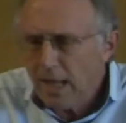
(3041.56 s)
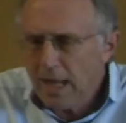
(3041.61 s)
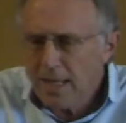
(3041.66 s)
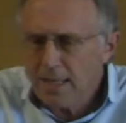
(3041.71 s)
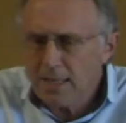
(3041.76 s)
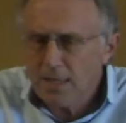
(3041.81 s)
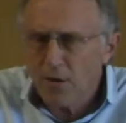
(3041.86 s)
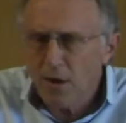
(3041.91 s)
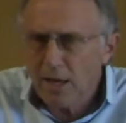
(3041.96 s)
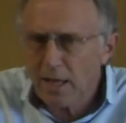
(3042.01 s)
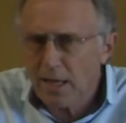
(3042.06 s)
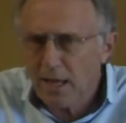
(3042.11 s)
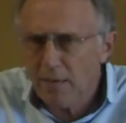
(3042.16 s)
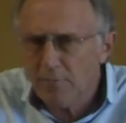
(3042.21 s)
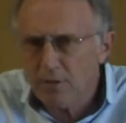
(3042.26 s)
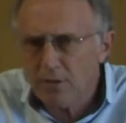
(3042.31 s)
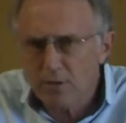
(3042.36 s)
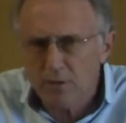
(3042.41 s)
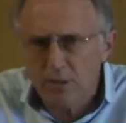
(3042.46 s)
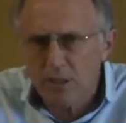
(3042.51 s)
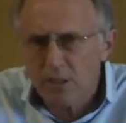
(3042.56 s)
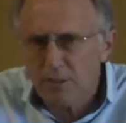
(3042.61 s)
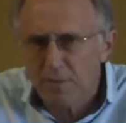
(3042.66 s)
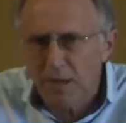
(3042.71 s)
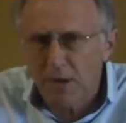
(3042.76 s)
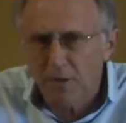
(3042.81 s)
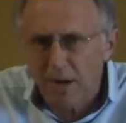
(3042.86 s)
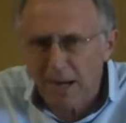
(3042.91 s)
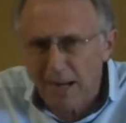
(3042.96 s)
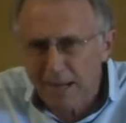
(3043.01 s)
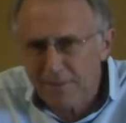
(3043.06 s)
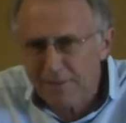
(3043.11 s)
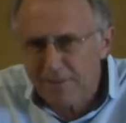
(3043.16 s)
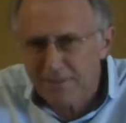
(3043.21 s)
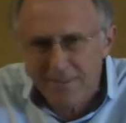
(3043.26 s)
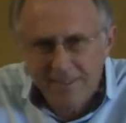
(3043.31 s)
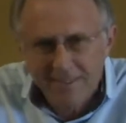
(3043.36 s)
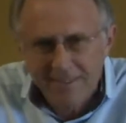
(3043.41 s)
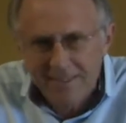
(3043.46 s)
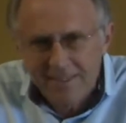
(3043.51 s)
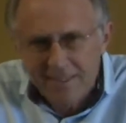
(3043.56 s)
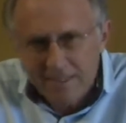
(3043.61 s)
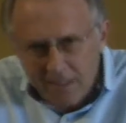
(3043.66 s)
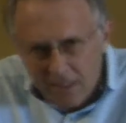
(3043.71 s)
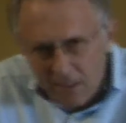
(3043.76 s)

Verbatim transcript: and so I come towards my wife,